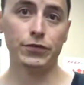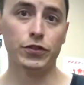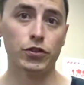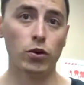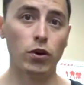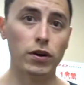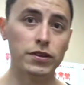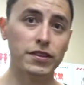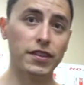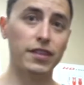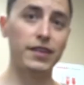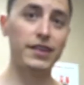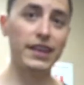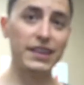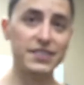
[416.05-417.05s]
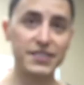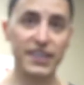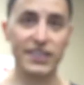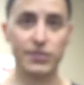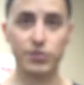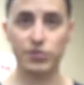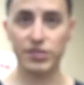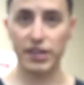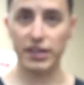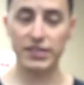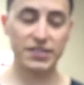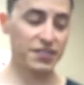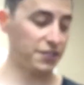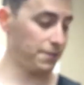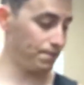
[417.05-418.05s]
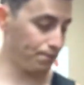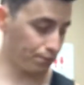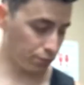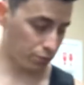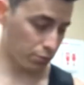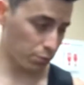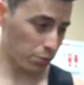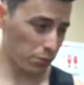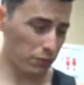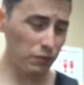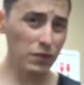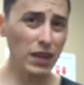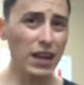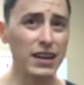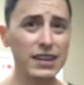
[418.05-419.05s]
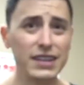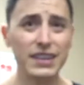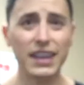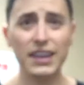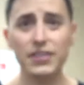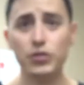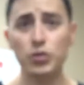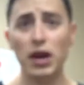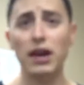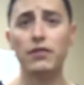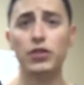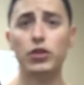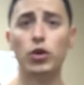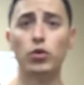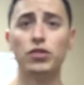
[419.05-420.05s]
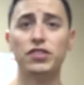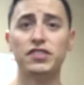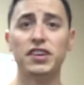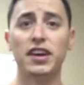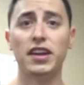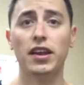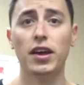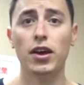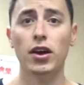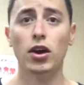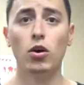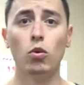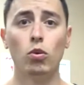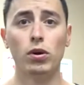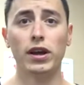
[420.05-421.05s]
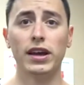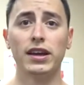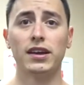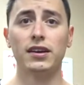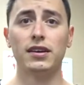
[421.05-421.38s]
so on to the next exercise. In case you haven't noticed yet, what I